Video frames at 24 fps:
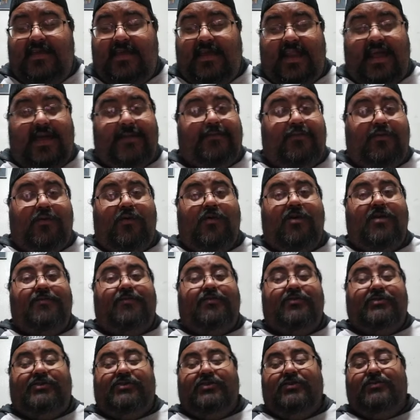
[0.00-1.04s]
and I'm going to
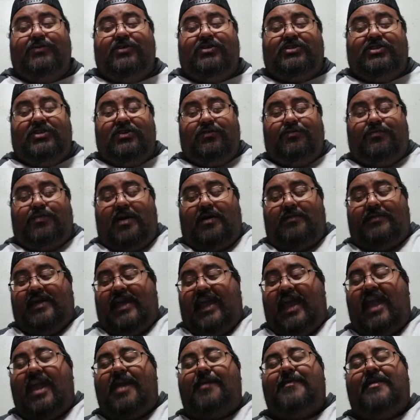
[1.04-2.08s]
presume that she'll
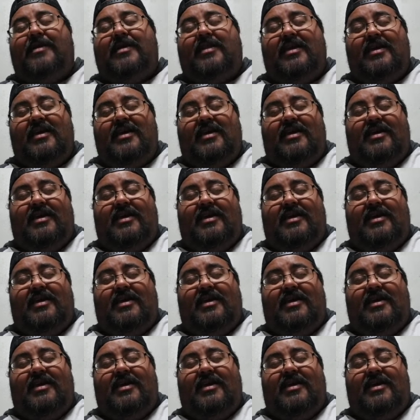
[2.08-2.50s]
probably aim it